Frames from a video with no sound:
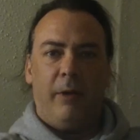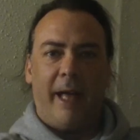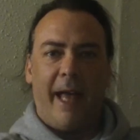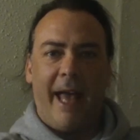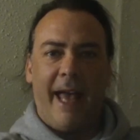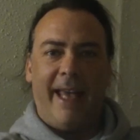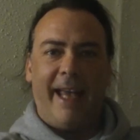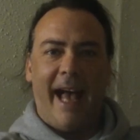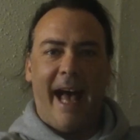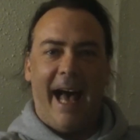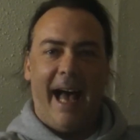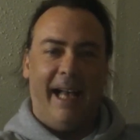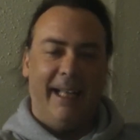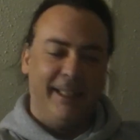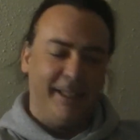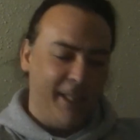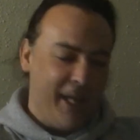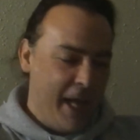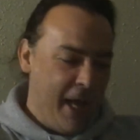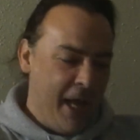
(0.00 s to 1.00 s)
Hey
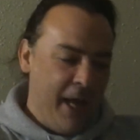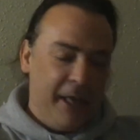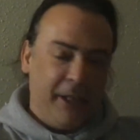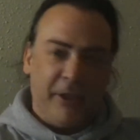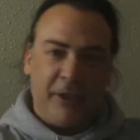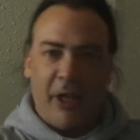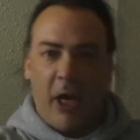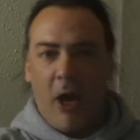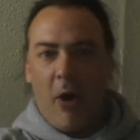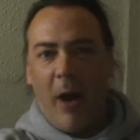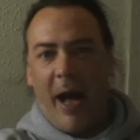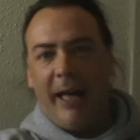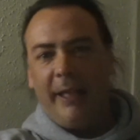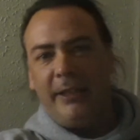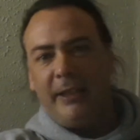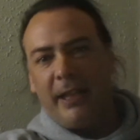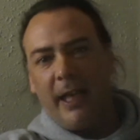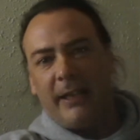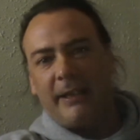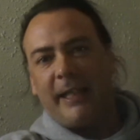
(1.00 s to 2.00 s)
guys, so I
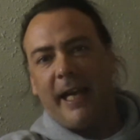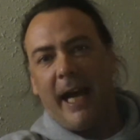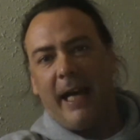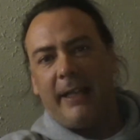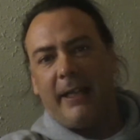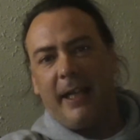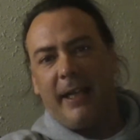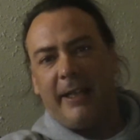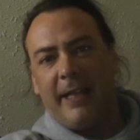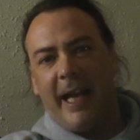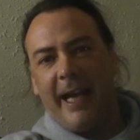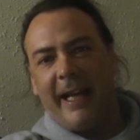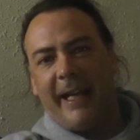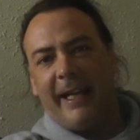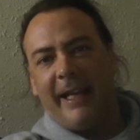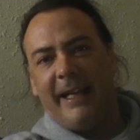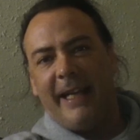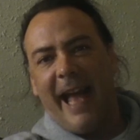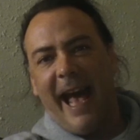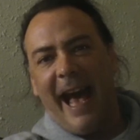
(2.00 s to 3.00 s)
just got done
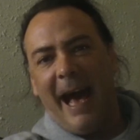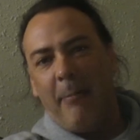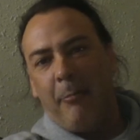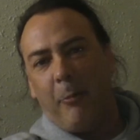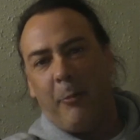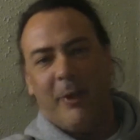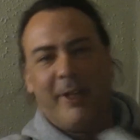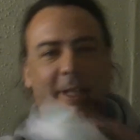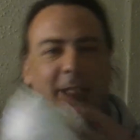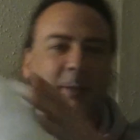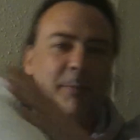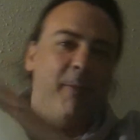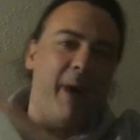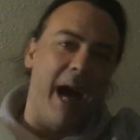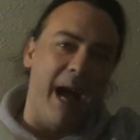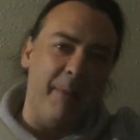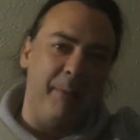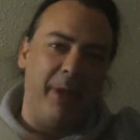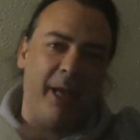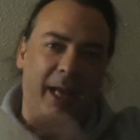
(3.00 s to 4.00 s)
taking a nap with this
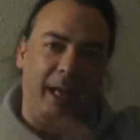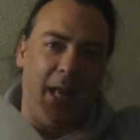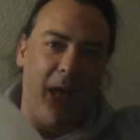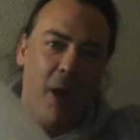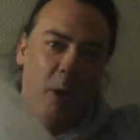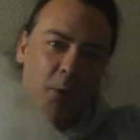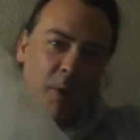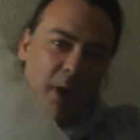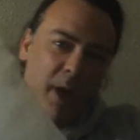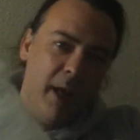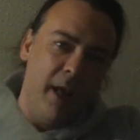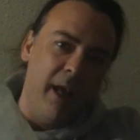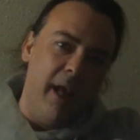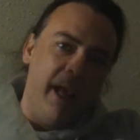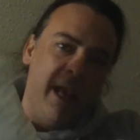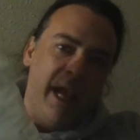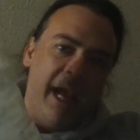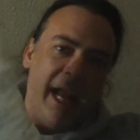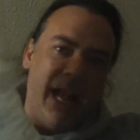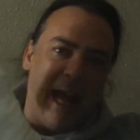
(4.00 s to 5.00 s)
My Pillow,
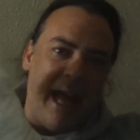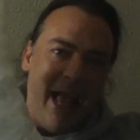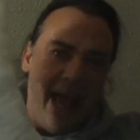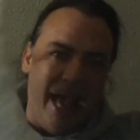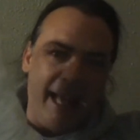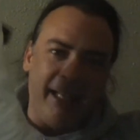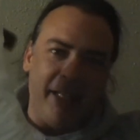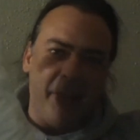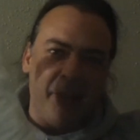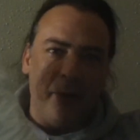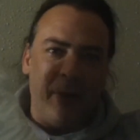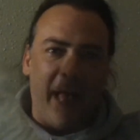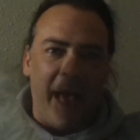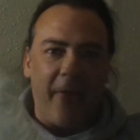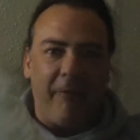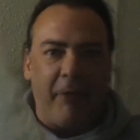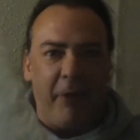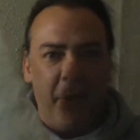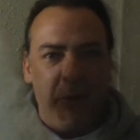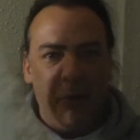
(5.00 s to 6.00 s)
and I had to do
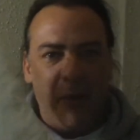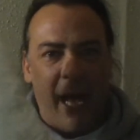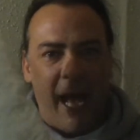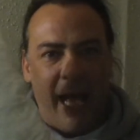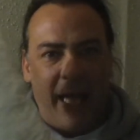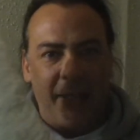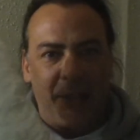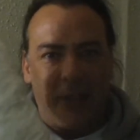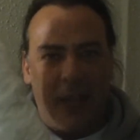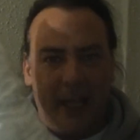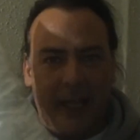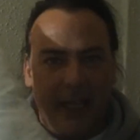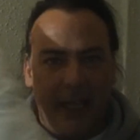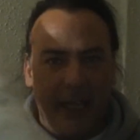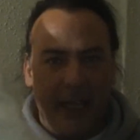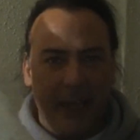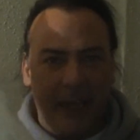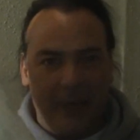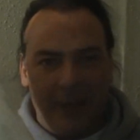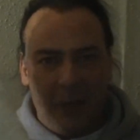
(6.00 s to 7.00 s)
that for you guys so I could
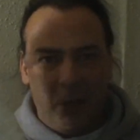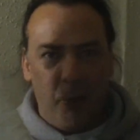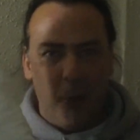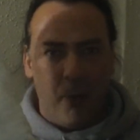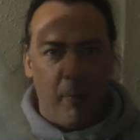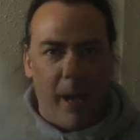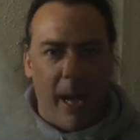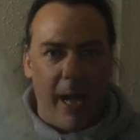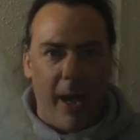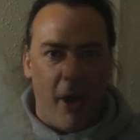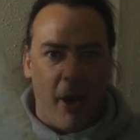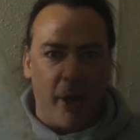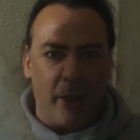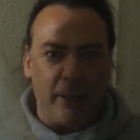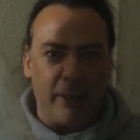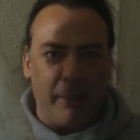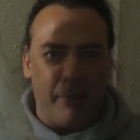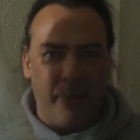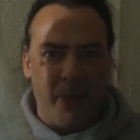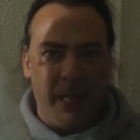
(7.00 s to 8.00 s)
give you my
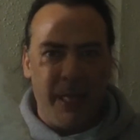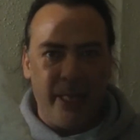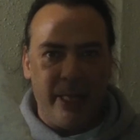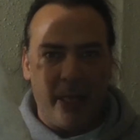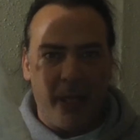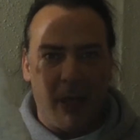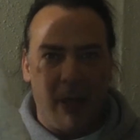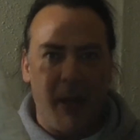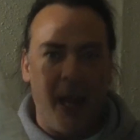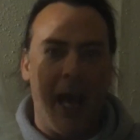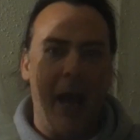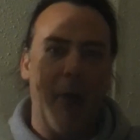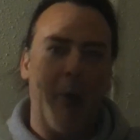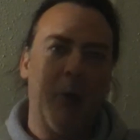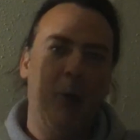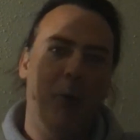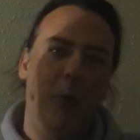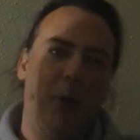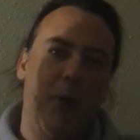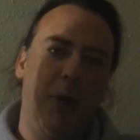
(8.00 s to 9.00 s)
honest opinion on
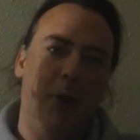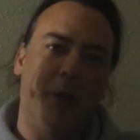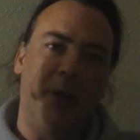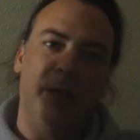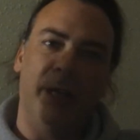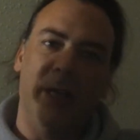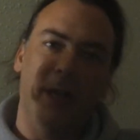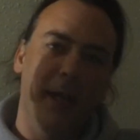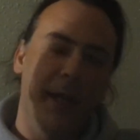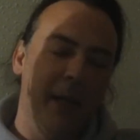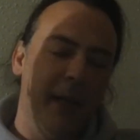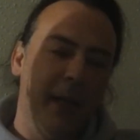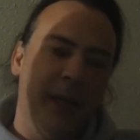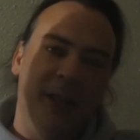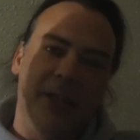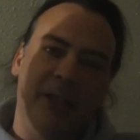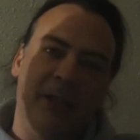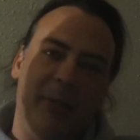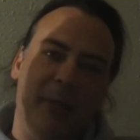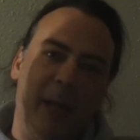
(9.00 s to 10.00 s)
how it worked.
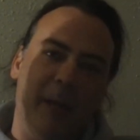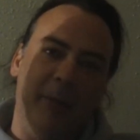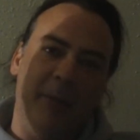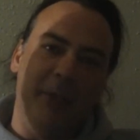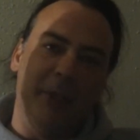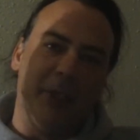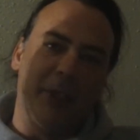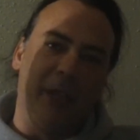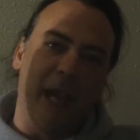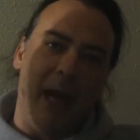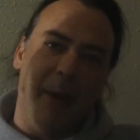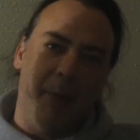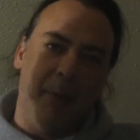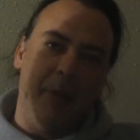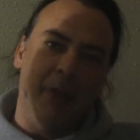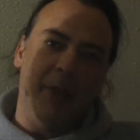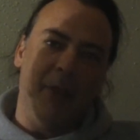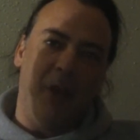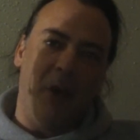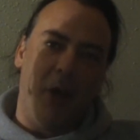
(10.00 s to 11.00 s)
Sometimes you just got to
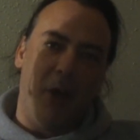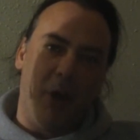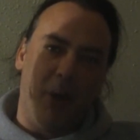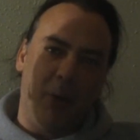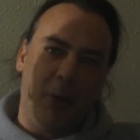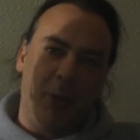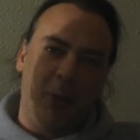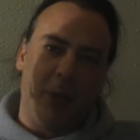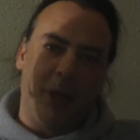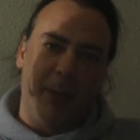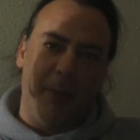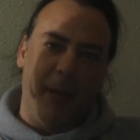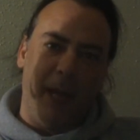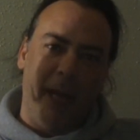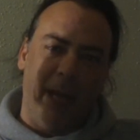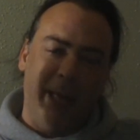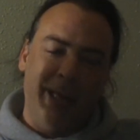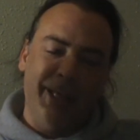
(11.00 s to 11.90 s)
put in the hard work, man.